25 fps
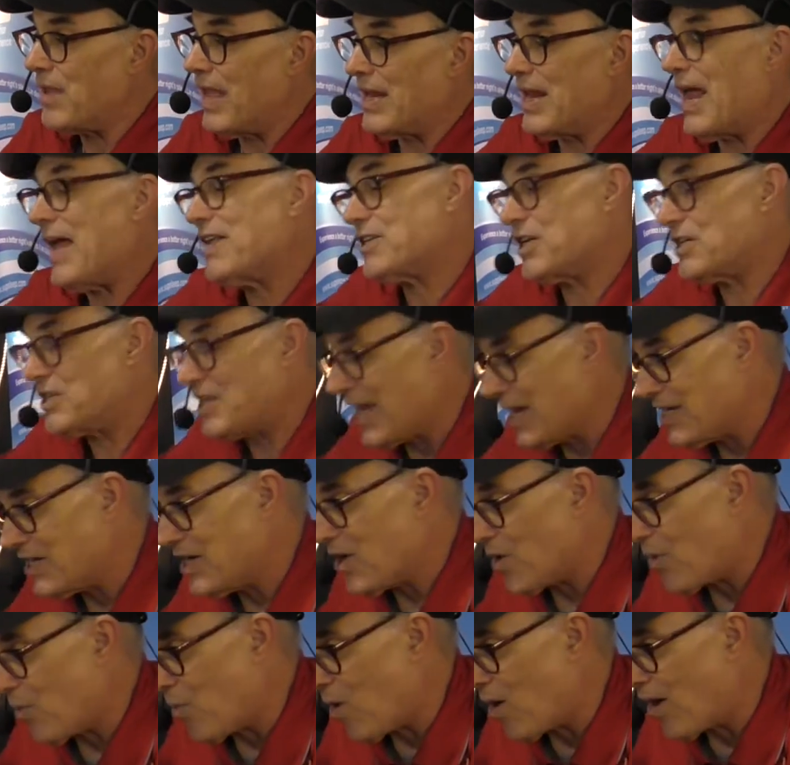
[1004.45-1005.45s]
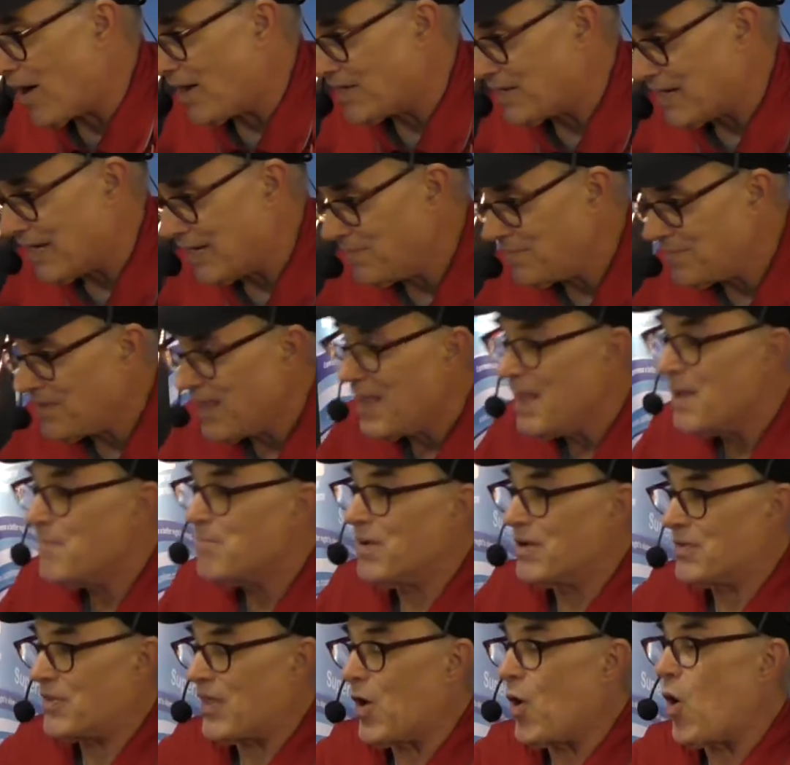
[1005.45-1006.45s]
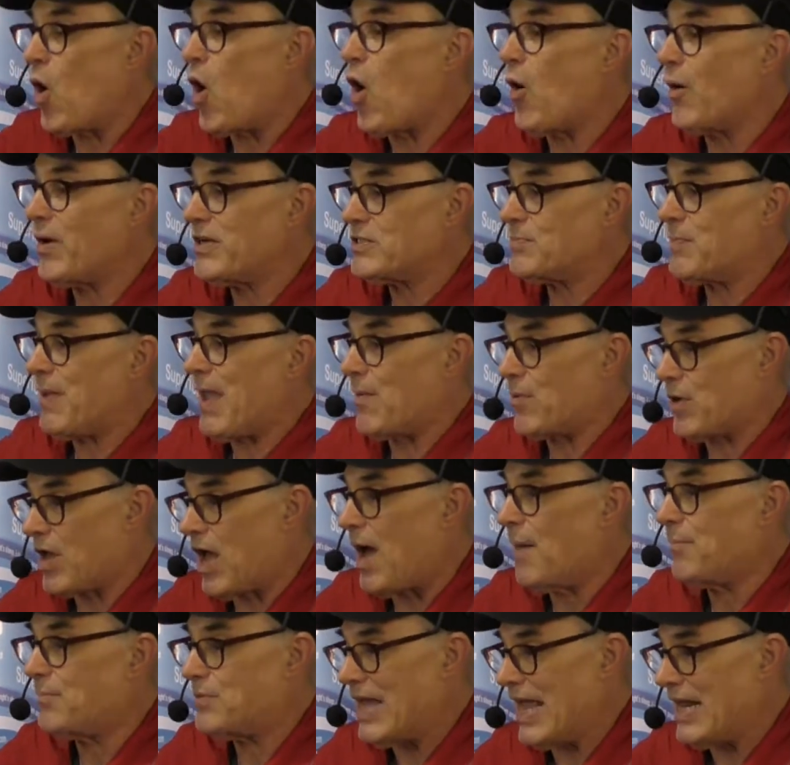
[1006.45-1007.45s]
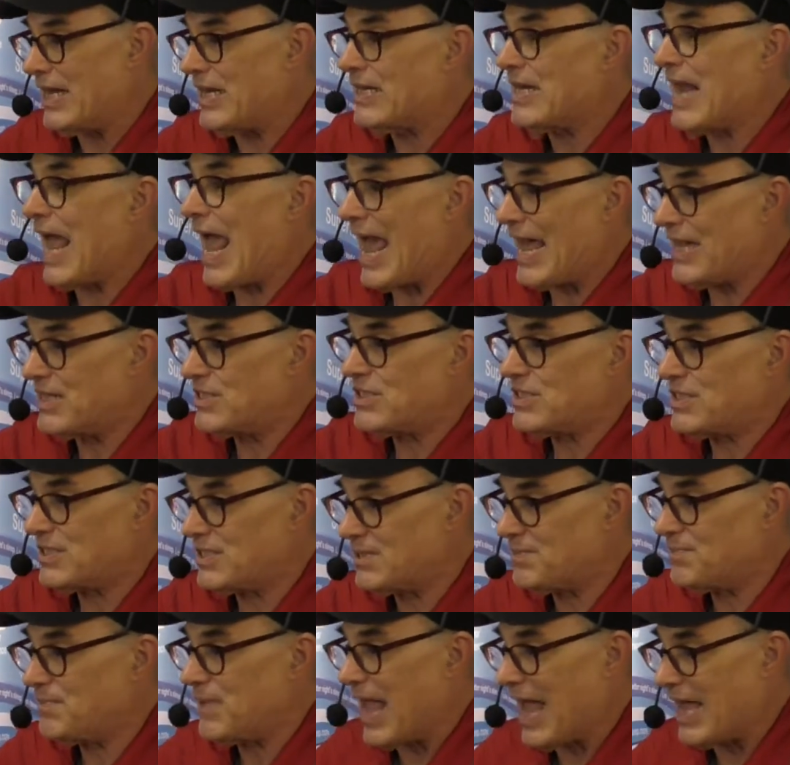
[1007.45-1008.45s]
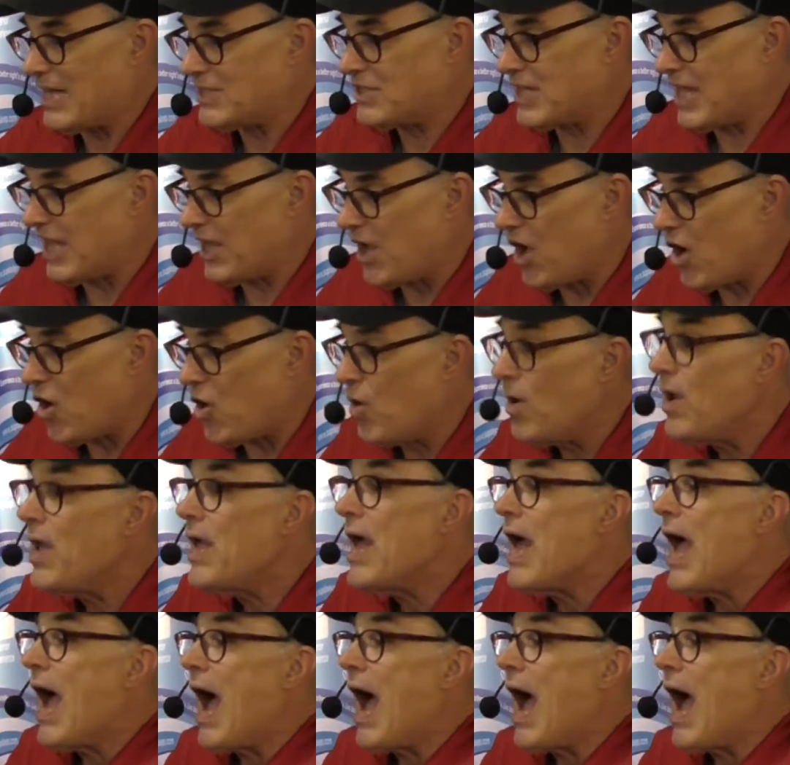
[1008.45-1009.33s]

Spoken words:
It has a 10-year warranty, but they'll always be able to update it as they go.